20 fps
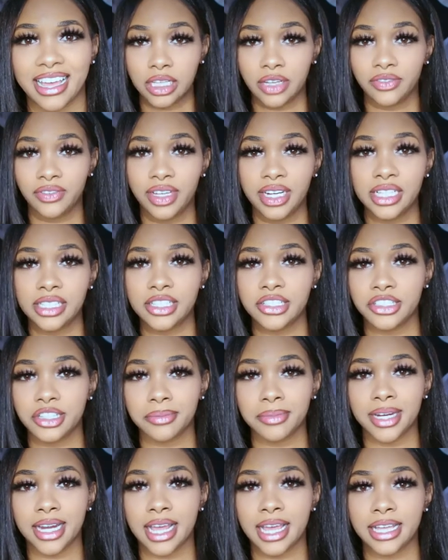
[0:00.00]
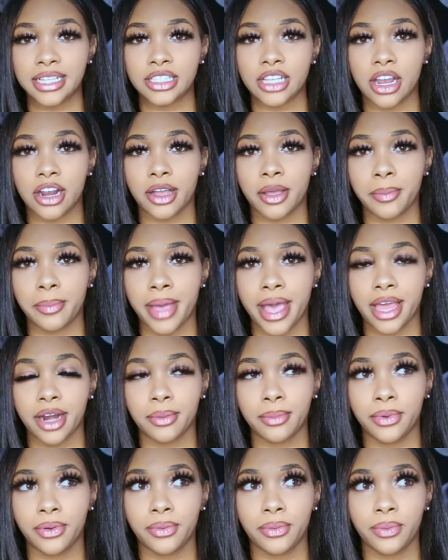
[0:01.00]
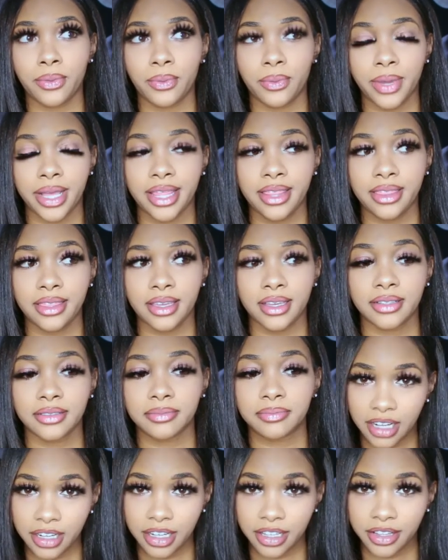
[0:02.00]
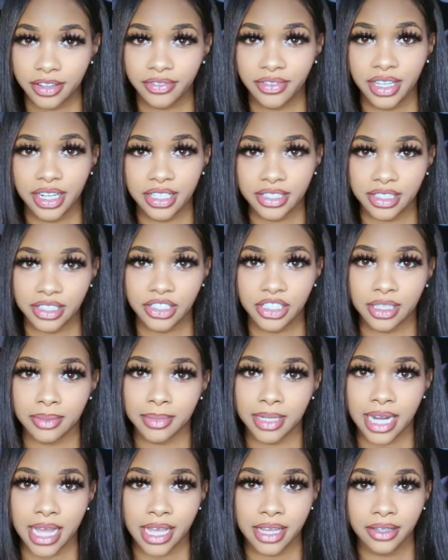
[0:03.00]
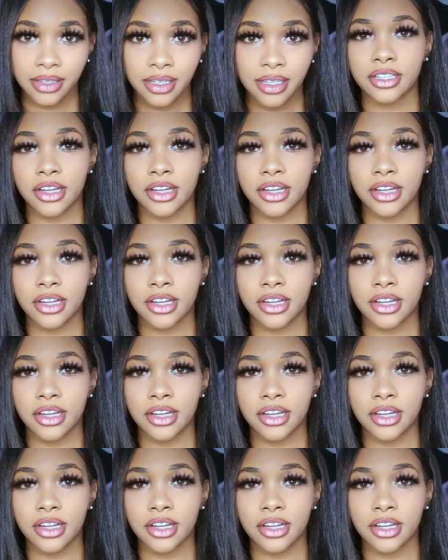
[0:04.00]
So Venus in Gemini are compatible with another Venus in Gemini.